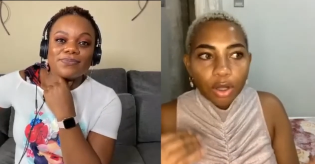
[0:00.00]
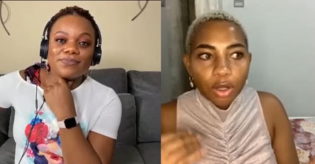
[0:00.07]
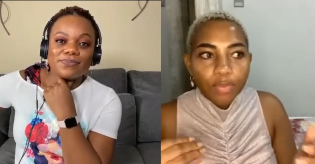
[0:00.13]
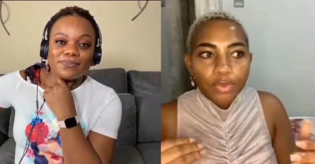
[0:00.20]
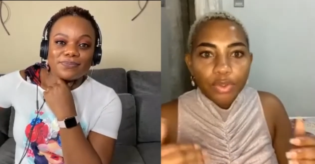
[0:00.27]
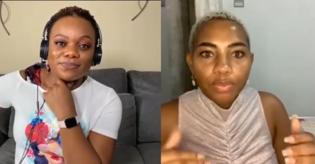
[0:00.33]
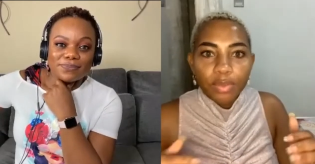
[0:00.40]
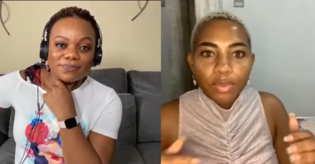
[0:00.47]

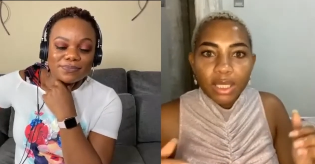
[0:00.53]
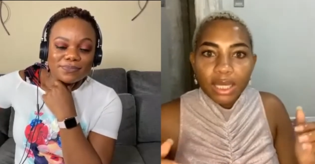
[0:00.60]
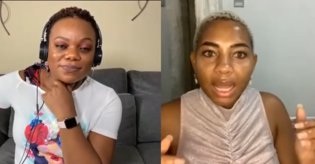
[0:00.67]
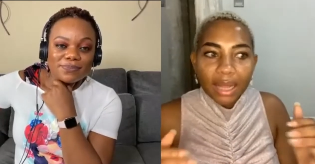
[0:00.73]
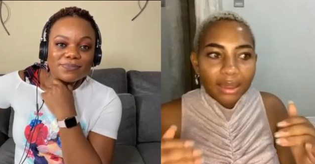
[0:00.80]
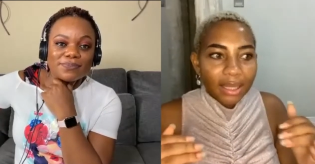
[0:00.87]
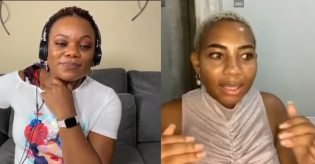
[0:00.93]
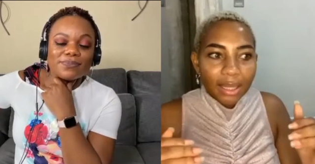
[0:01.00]
Speaker 1: come to me
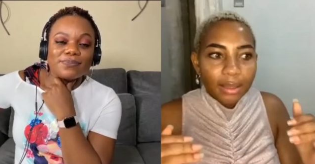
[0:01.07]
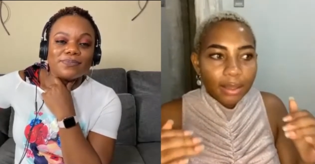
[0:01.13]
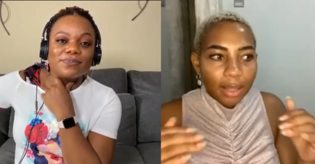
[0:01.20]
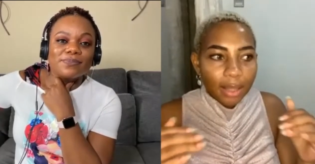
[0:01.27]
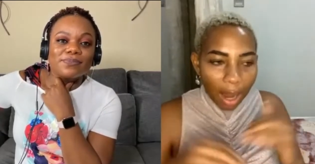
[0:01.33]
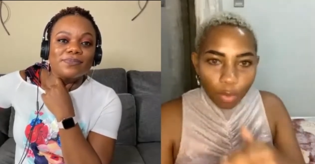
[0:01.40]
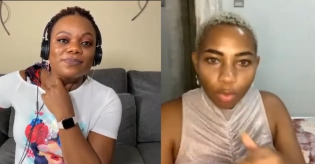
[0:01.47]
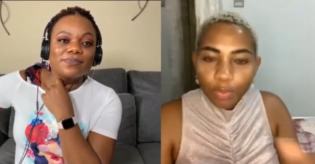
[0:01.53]
and then
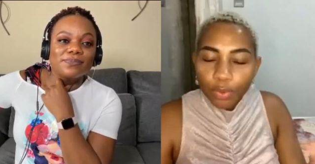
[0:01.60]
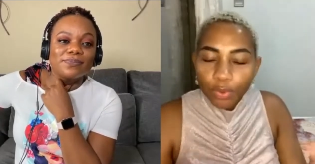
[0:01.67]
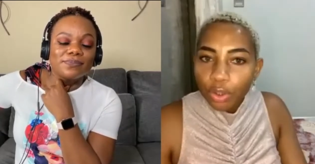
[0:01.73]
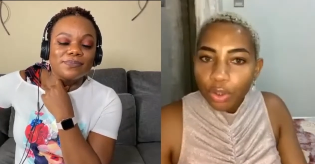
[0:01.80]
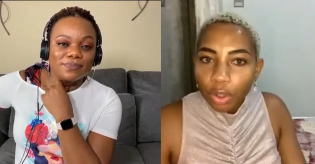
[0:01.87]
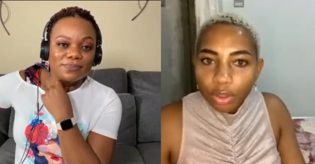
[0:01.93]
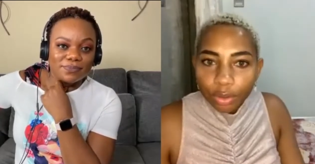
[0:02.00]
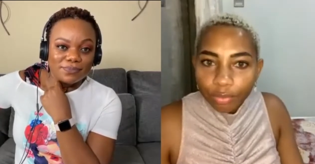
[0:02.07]
I will put
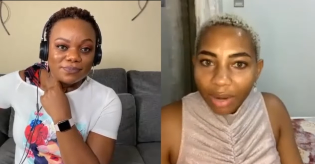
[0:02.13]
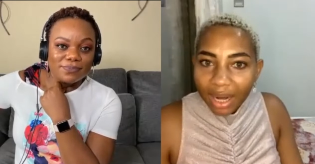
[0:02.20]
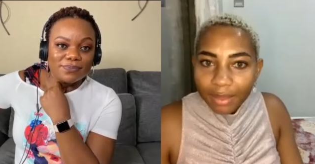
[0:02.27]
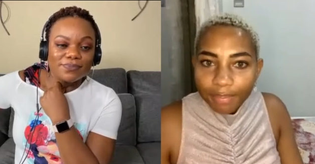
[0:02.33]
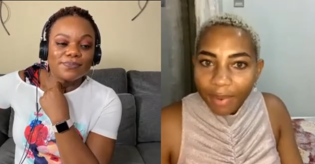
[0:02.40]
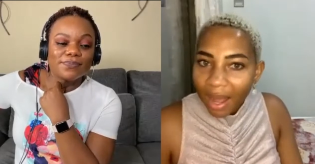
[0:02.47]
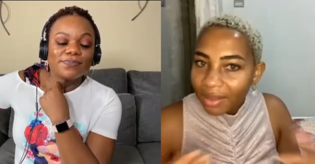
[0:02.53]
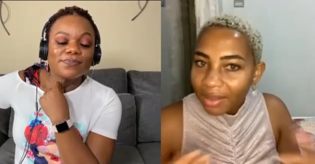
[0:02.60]
you on the right
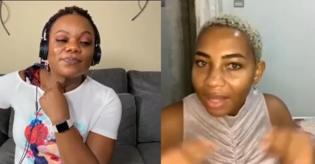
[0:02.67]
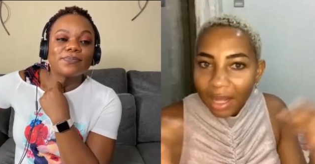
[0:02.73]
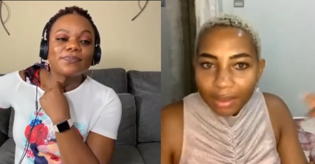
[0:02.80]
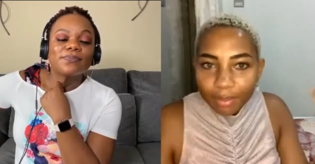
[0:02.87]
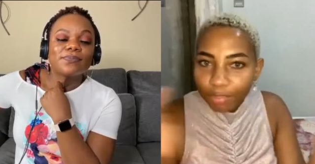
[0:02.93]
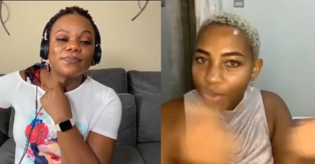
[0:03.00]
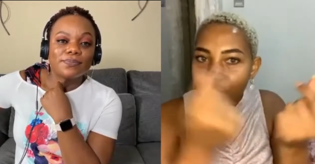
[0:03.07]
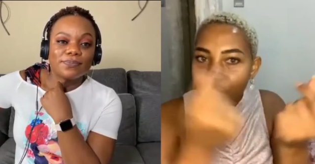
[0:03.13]
path and
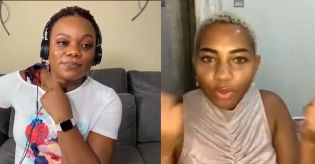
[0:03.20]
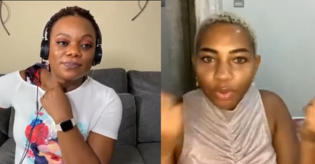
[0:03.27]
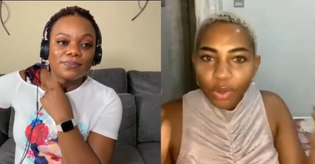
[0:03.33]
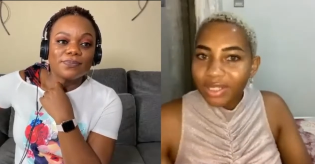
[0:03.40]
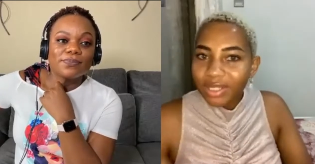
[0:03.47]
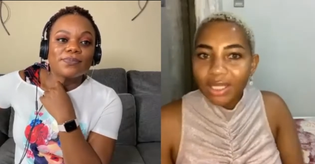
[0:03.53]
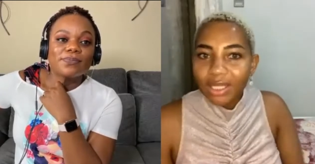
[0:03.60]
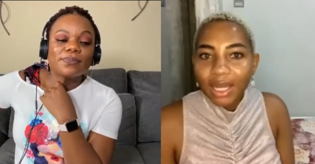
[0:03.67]
boom, your
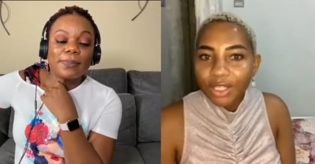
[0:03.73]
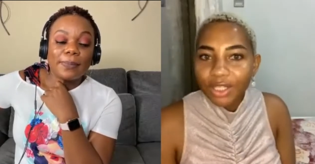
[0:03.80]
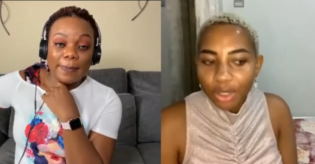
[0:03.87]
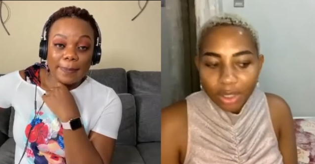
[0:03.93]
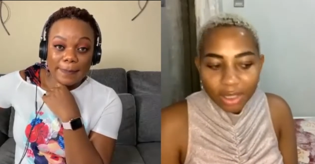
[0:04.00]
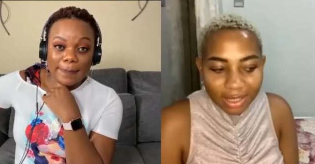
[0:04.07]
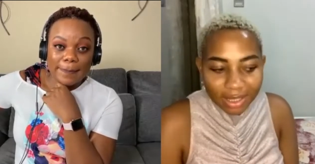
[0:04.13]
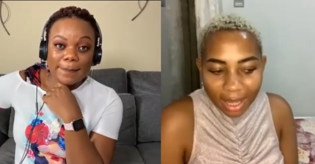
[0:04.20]
skincare journey
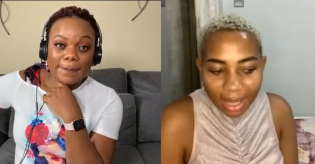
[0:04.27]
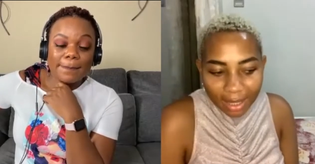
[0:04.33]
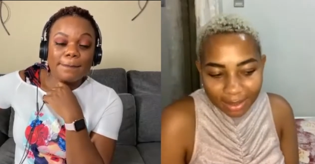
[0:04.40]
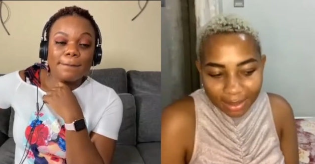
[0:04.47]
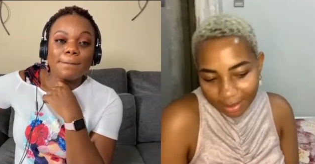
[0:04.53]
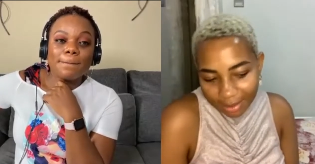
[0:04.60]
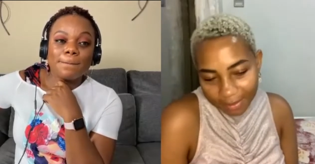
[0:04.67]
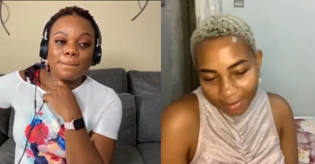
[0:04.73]

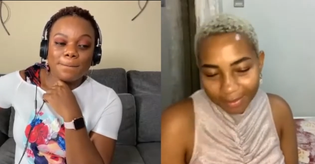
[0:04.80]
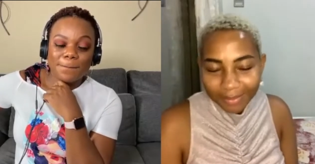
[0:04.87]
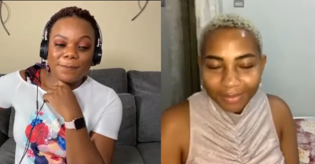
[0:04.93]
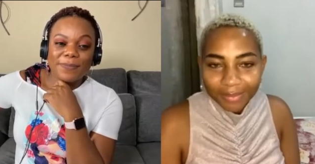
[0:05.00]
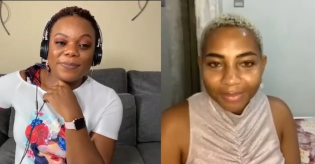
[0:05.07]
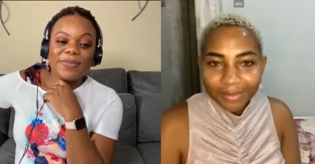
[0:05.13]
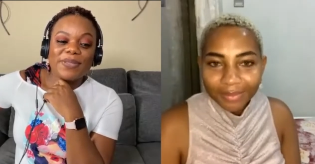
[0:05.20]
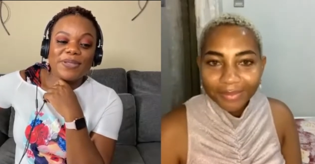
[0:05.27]
starts.
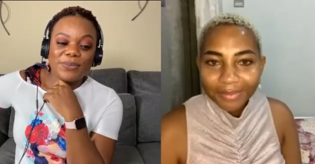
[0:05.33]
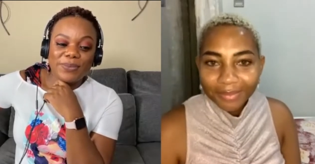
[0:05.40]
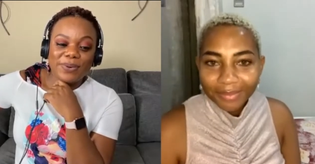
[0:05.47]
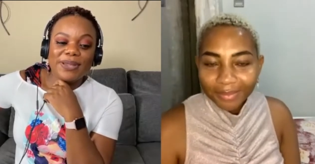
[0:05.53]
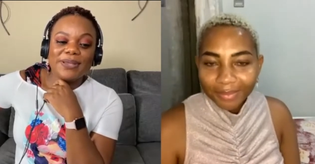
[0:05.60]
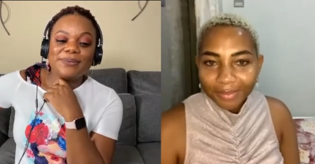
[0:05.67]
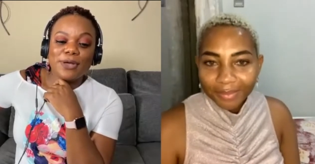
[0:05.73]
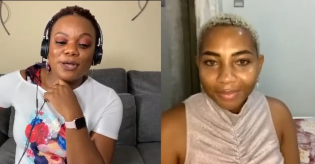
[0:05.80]

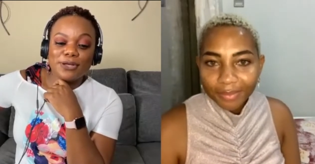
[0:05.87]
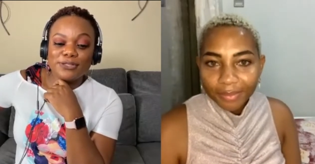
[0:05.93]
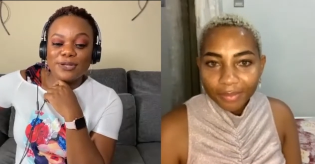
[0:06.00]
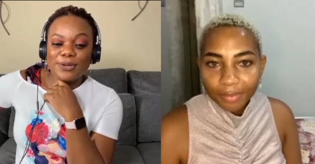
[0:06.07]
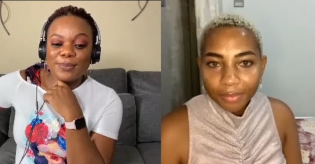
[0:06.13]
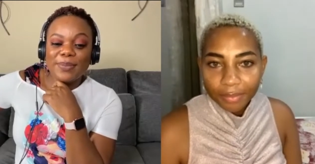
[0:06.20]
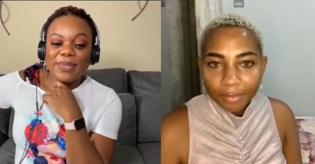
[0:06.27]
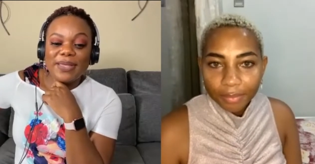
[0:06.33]
Great.
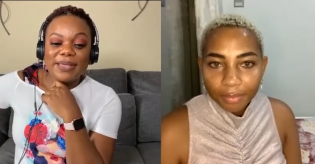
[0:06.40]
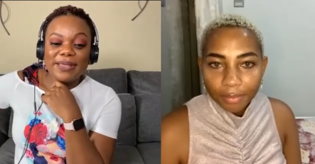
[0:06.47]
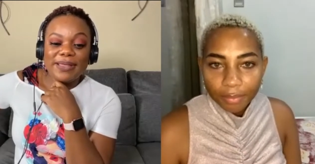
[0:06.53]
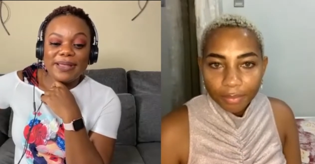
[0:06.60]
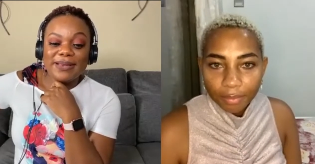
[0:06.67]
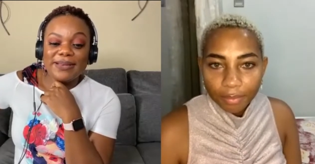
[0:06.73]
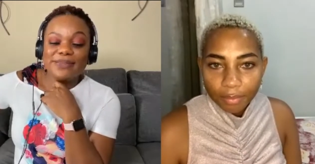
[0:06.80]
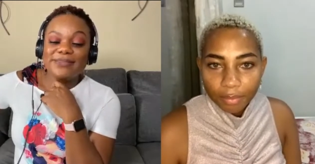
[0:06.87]
Speaker 2: Awesome.
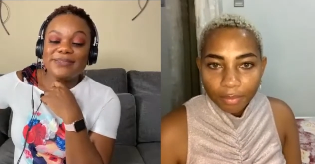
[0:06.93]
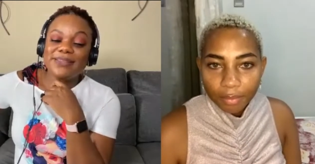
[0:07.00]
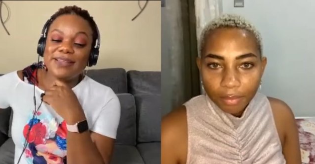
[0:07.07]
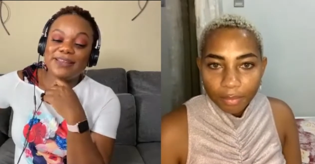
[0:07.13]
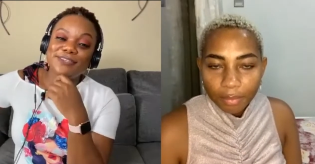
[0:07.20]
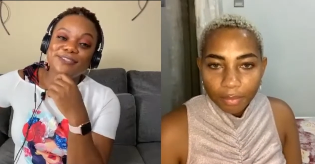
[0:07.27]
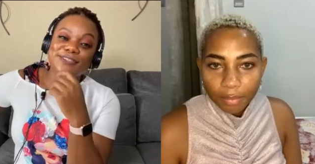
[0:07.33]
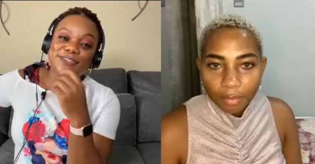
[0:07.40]
That is that is